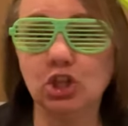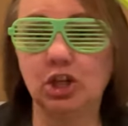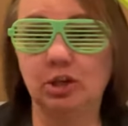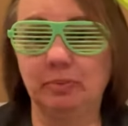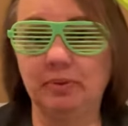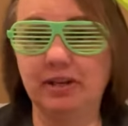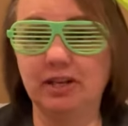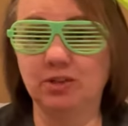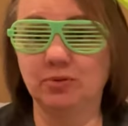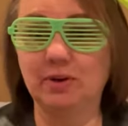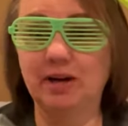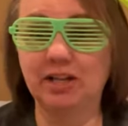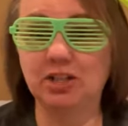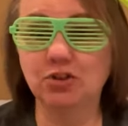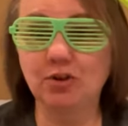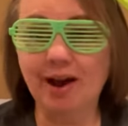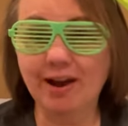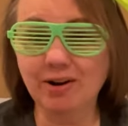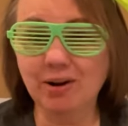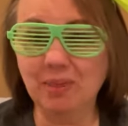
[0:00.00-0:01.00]
good because when I
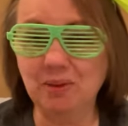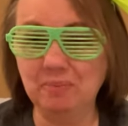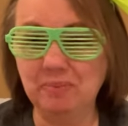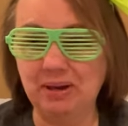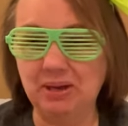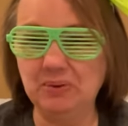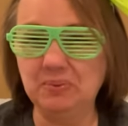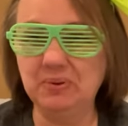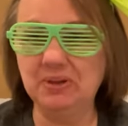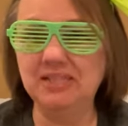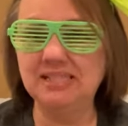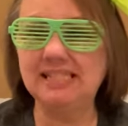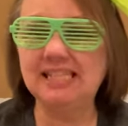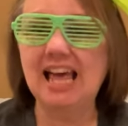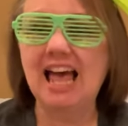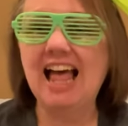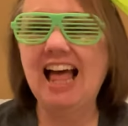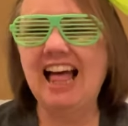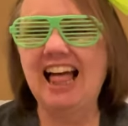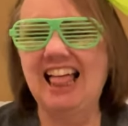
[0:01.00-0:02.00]
tried on the pink ones,
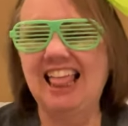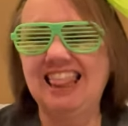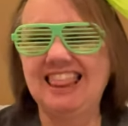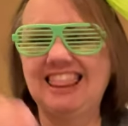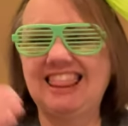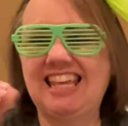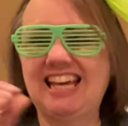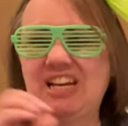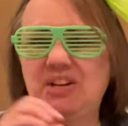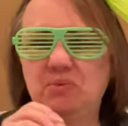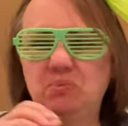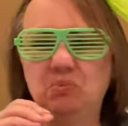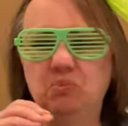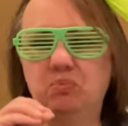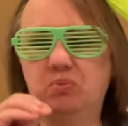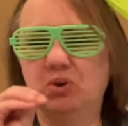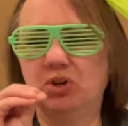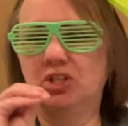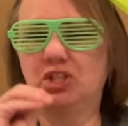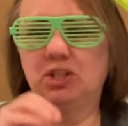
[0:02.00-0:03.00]
they
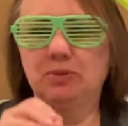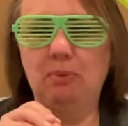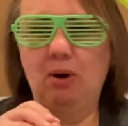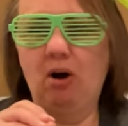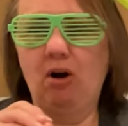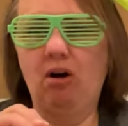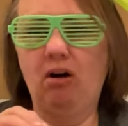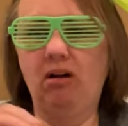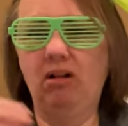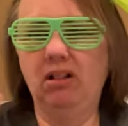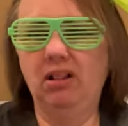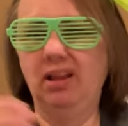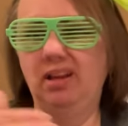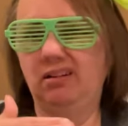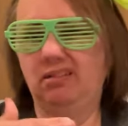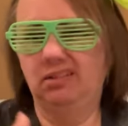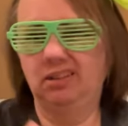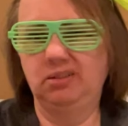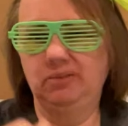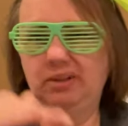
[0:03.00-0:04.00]
were small and
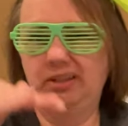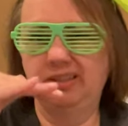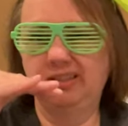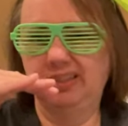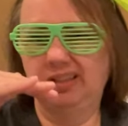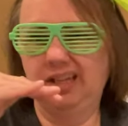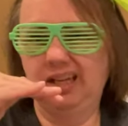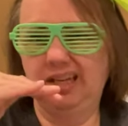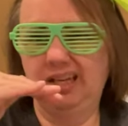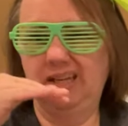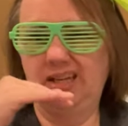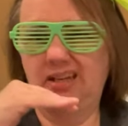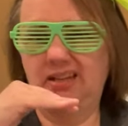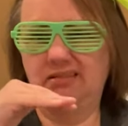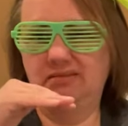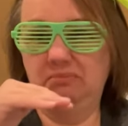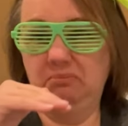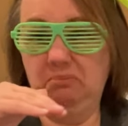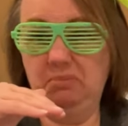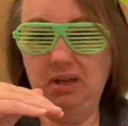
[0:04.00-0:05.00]
only went to like
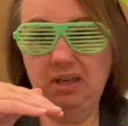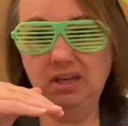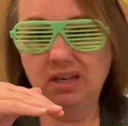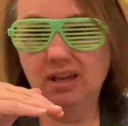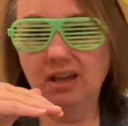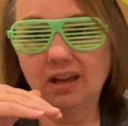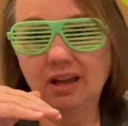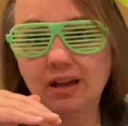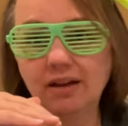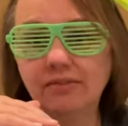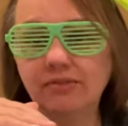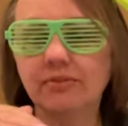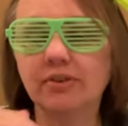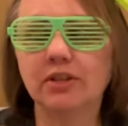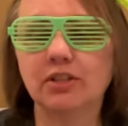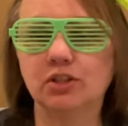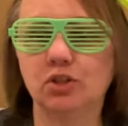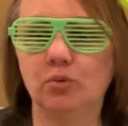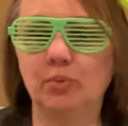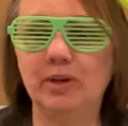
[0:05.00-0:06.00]
mid calf.
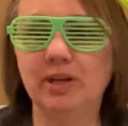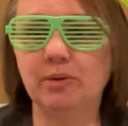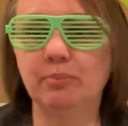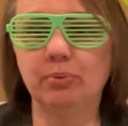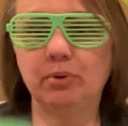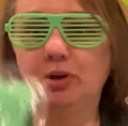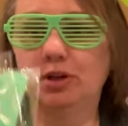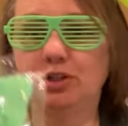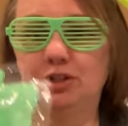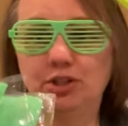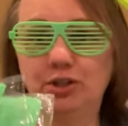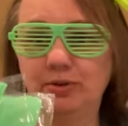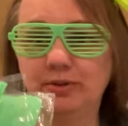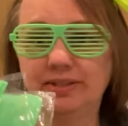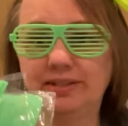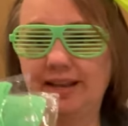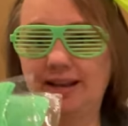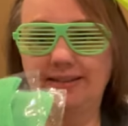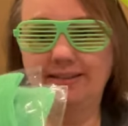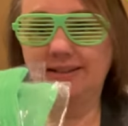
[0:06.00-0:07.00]
So we can put on two
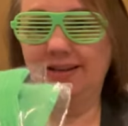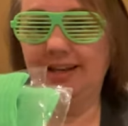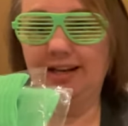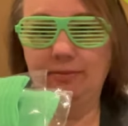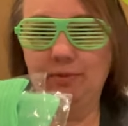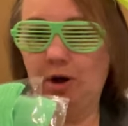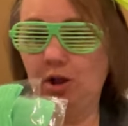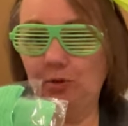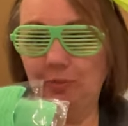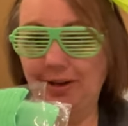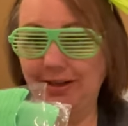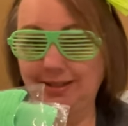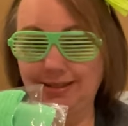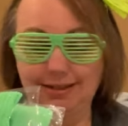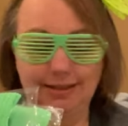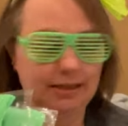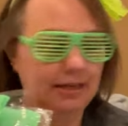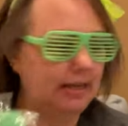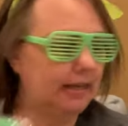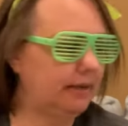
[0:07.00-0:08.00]
sets and get them all the way to
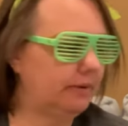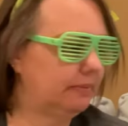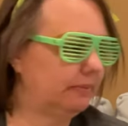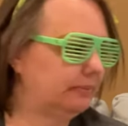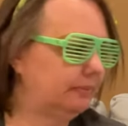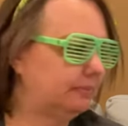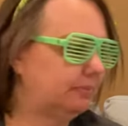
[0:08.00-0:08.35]
the knee.